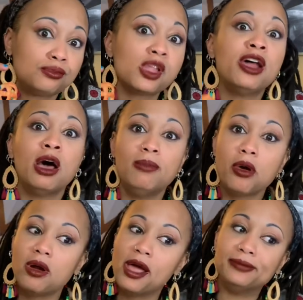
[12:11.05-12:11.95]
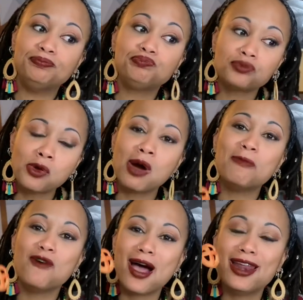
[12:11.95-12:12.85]
I uploaded that right
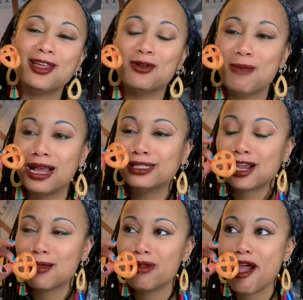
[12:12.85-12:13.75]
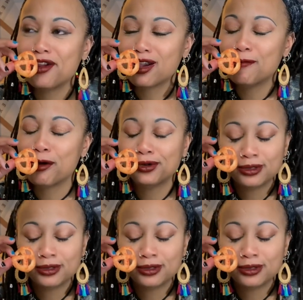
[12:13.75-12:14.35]
before I had to get on my second plane and come here.